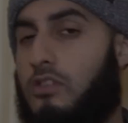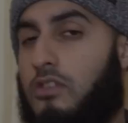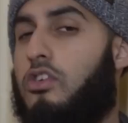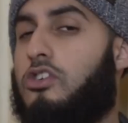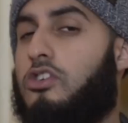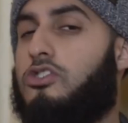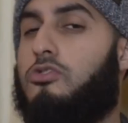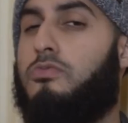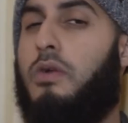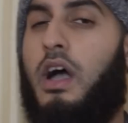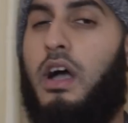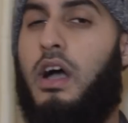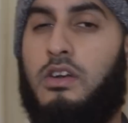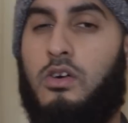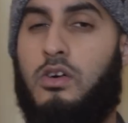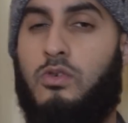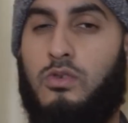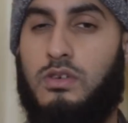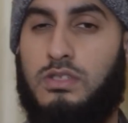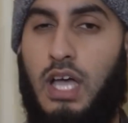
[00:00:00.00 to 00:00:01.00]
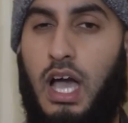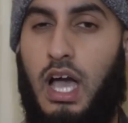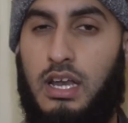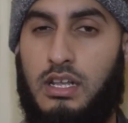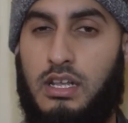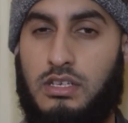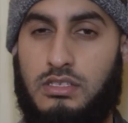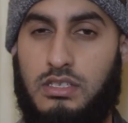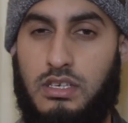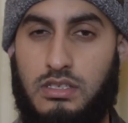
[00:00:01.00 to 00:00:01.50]
Allah subhanahu wa
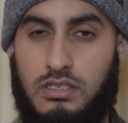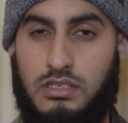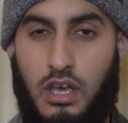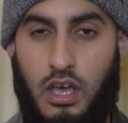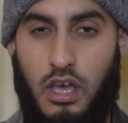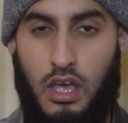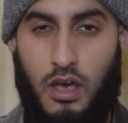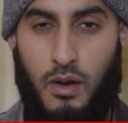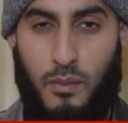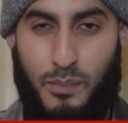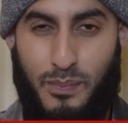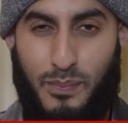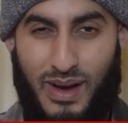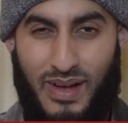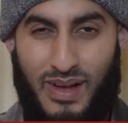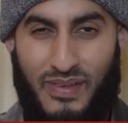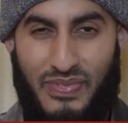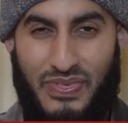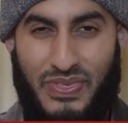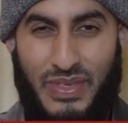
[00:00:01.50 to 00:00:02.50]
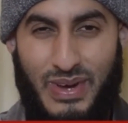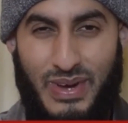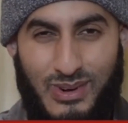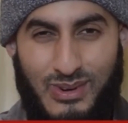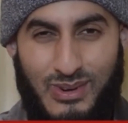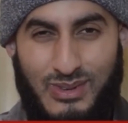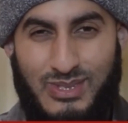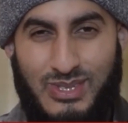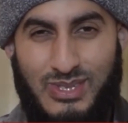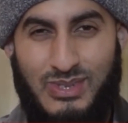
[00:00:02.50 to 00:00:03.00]
ta'ala says, but
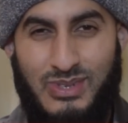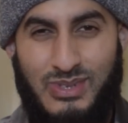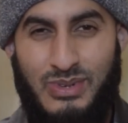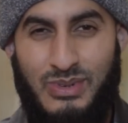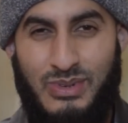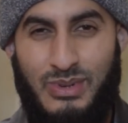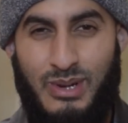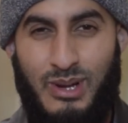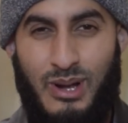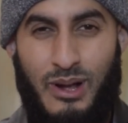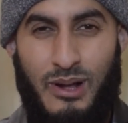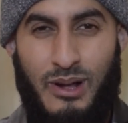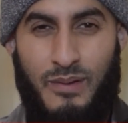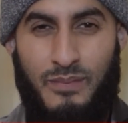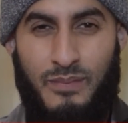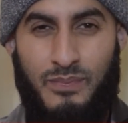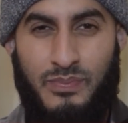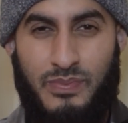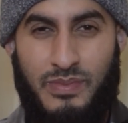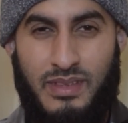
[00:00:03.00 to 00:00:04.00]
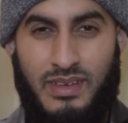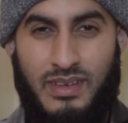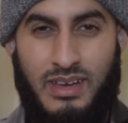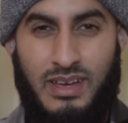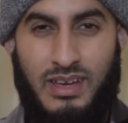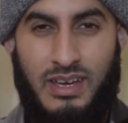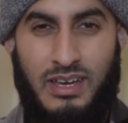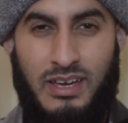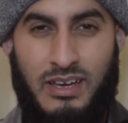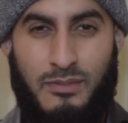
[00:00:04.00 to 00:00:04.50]
those who
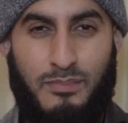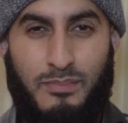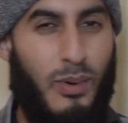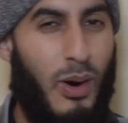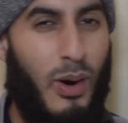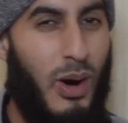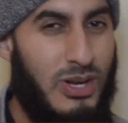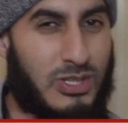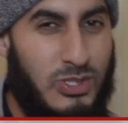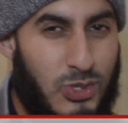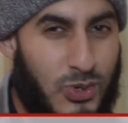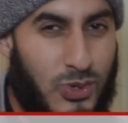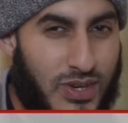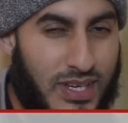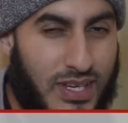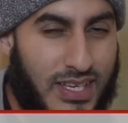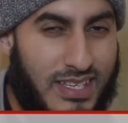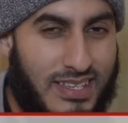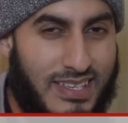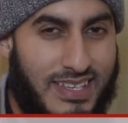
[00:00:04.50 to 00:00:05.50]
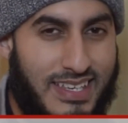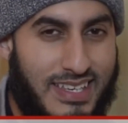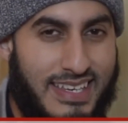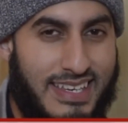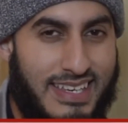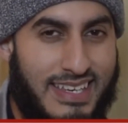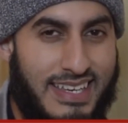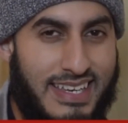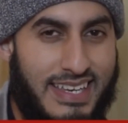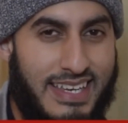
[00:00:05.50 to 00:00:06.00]
partook
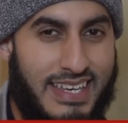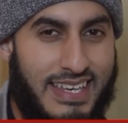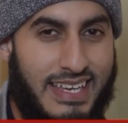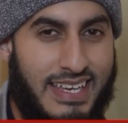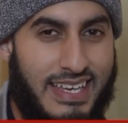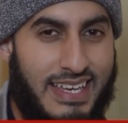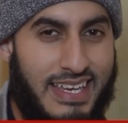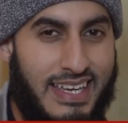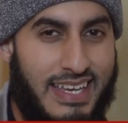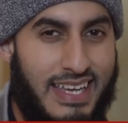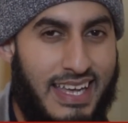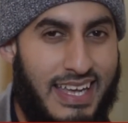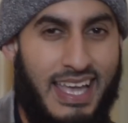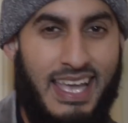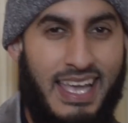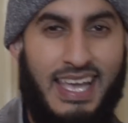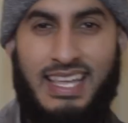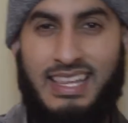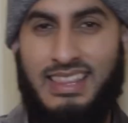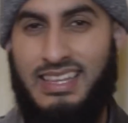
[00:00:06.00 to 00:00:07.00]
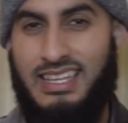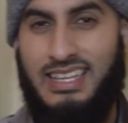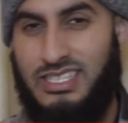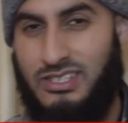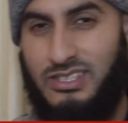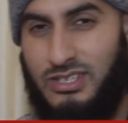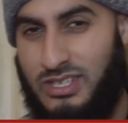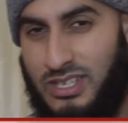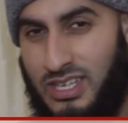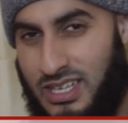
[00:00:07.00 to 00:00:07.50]
in
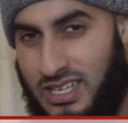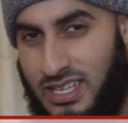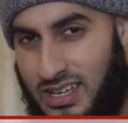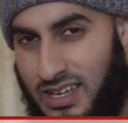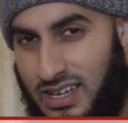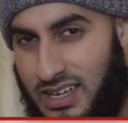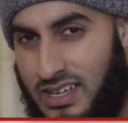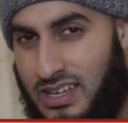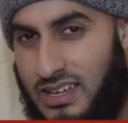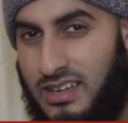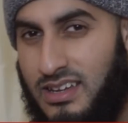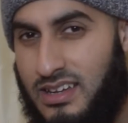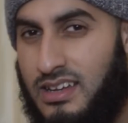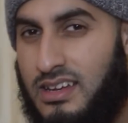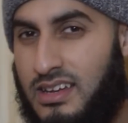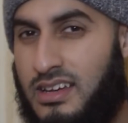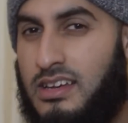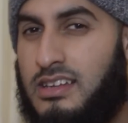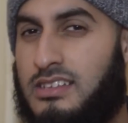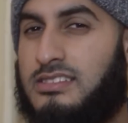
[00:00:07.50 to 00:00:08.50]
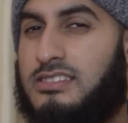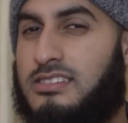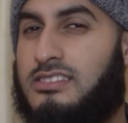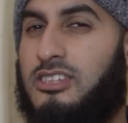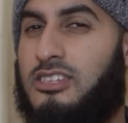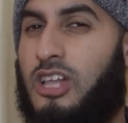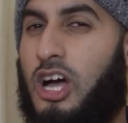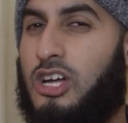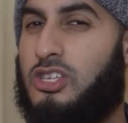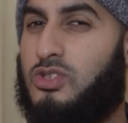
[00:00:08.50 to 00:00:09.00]
this
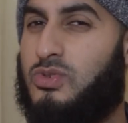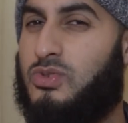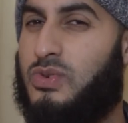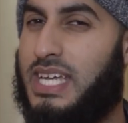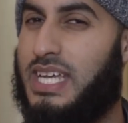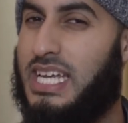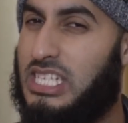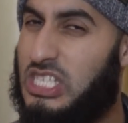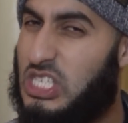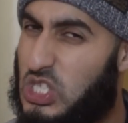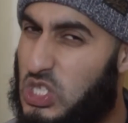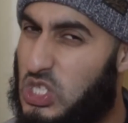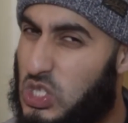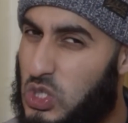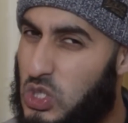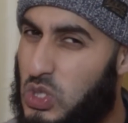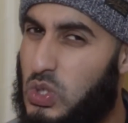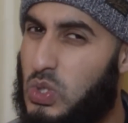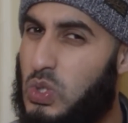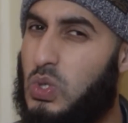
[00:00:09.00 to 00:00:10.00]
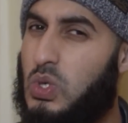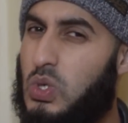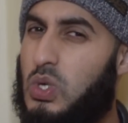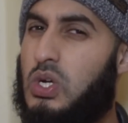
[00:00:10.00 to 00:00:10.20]
slander against you,